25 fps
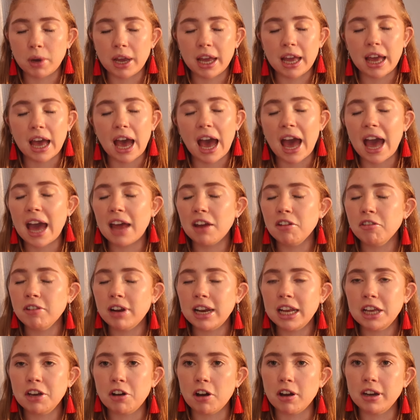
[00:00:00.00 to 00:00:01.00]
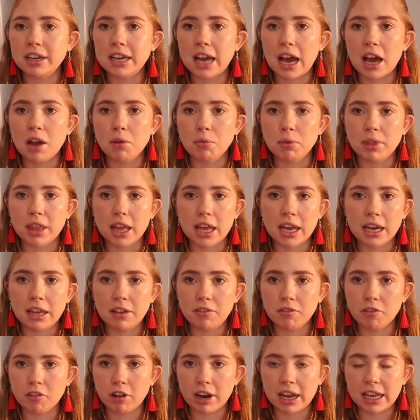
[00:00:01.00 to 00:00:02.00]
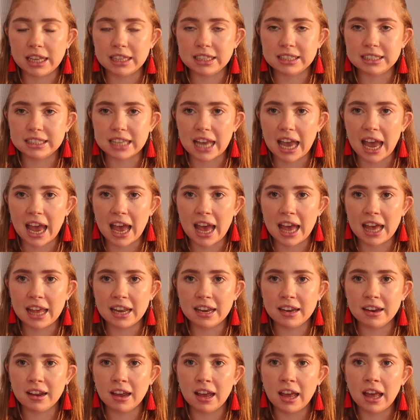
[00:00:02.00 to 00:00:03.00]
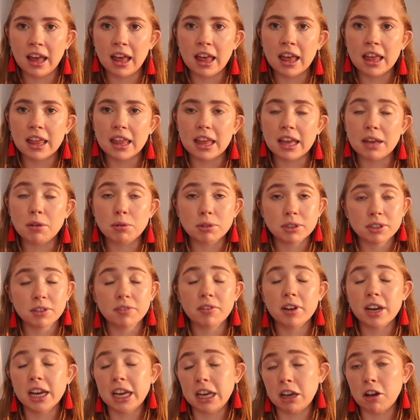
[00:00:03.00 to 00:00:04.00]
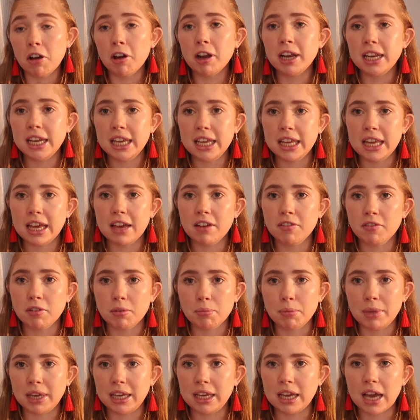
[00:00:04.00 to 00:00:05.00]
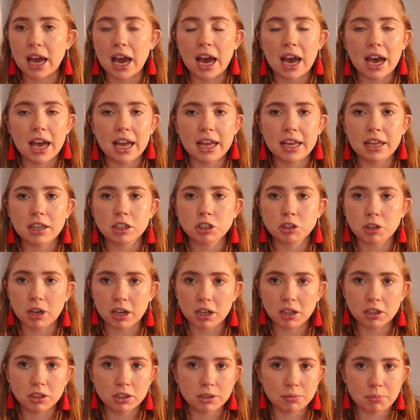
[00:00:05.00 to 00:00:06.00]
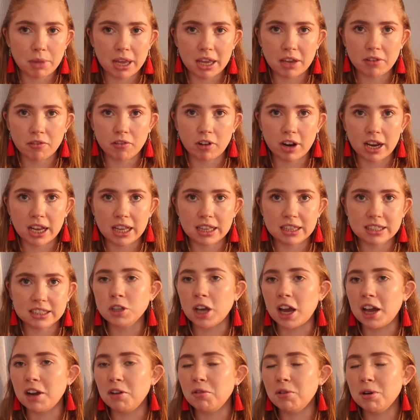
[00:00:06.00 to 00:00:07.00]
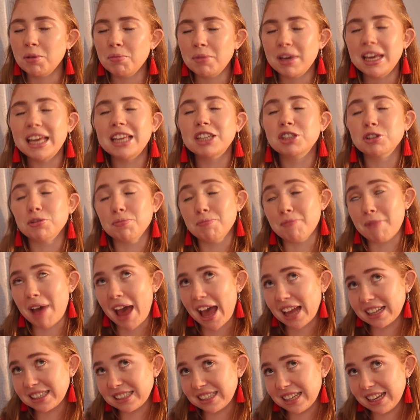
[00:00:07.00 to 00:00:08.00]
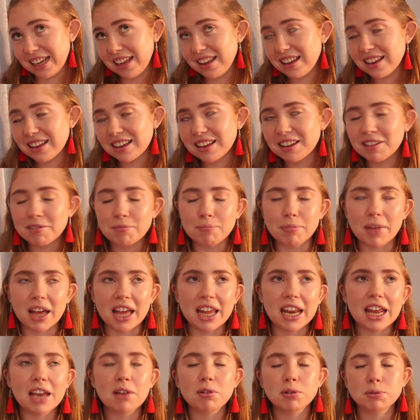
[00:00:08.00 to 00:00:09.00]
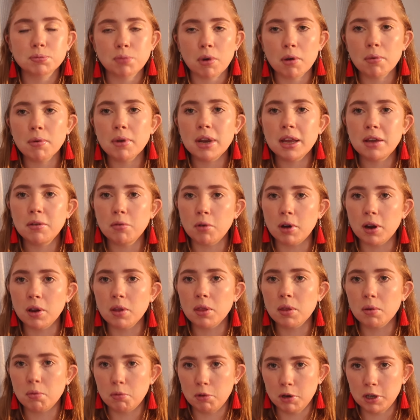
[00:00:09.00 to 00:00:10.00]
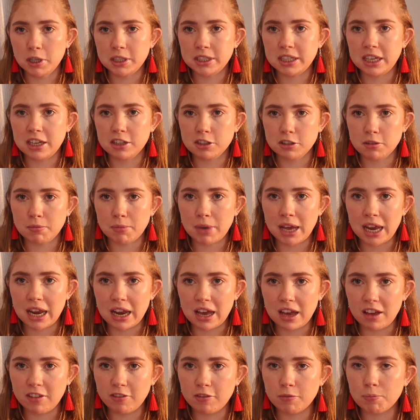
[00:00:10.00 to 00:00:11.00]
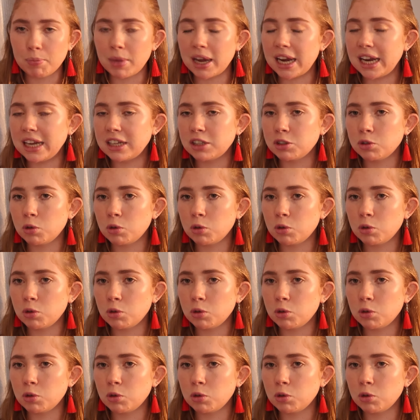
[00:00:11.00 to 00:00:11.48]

where I hadn't really gone down with with any friends and it was a very lonely year for me. I struggled to make friends. So I don't want to be dramatic, but it was probably one of the worst years of my life, but it